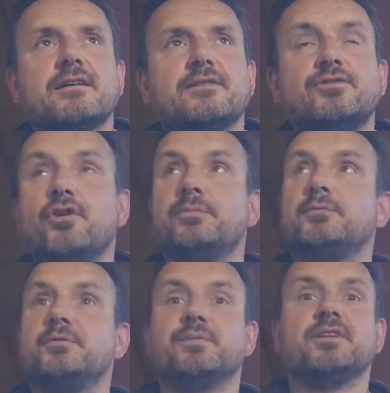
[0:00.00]
Nobody
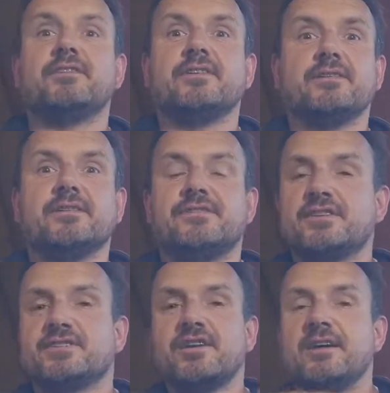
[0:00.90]
would believe it if they
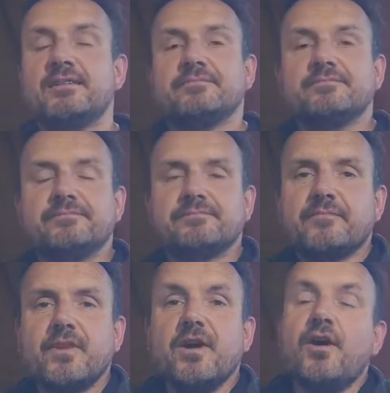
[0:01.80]
saw it.
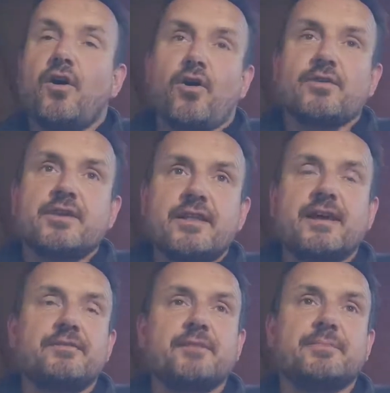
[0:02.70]
Or they'd
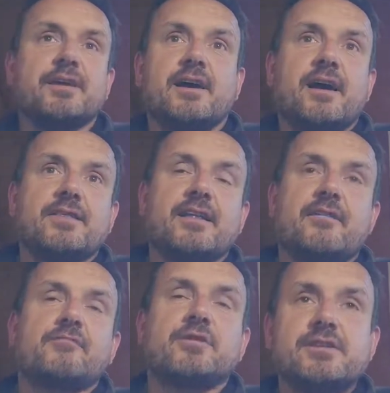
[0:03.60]
have
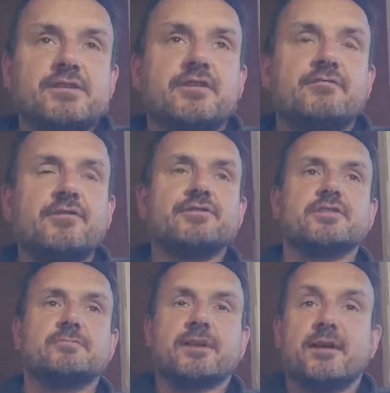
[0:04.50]
a religious
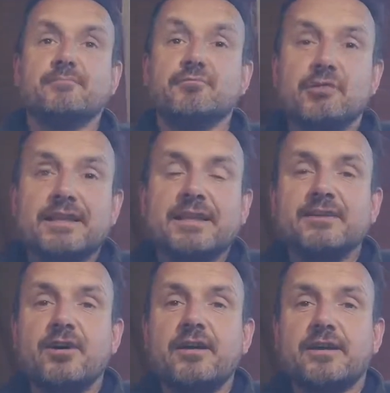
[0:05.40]
conversion and become really
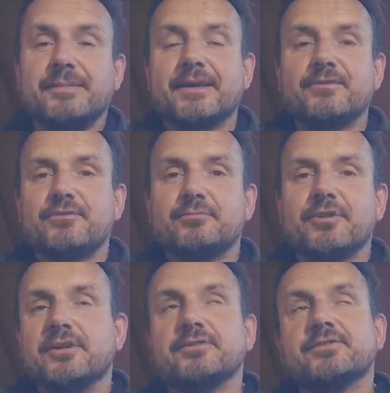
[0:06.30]
annoying and make YouTube
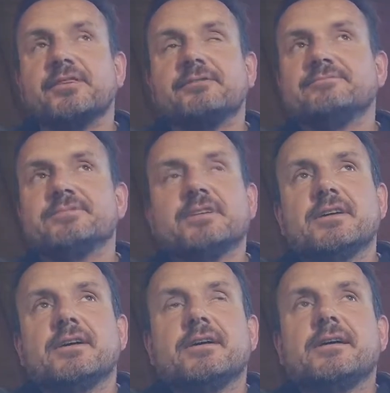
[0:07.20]
videos.
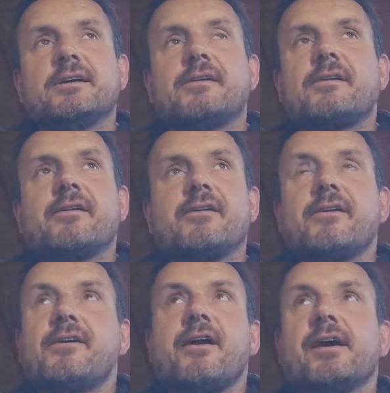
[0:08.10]

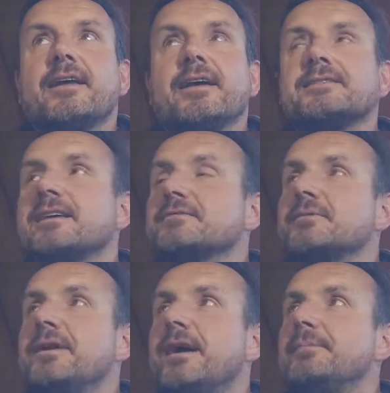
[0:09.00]
I guess that's what
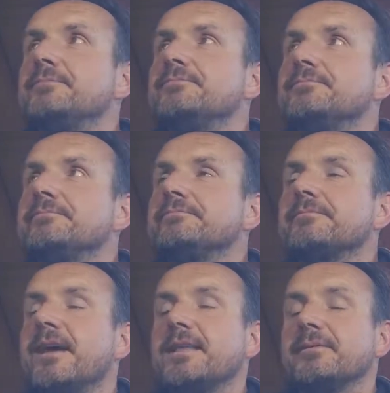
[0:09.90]
would happen.
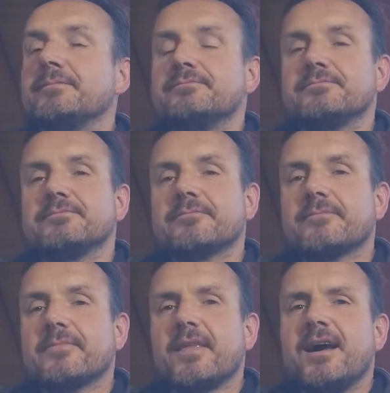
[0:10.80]
Anyway,
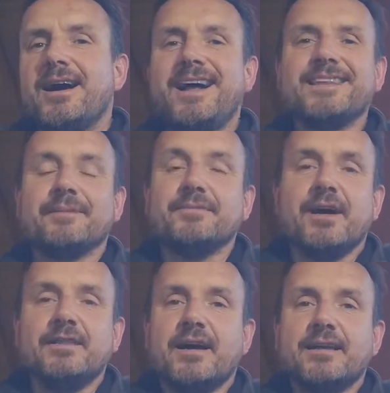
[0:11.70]
I think I'm
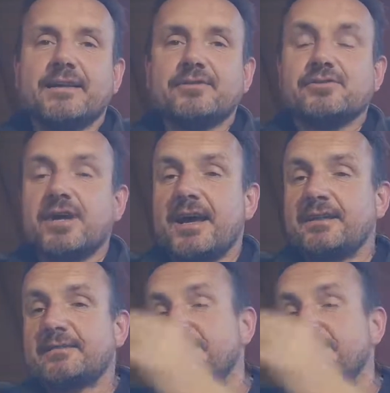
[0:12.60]
done. I had a good chat.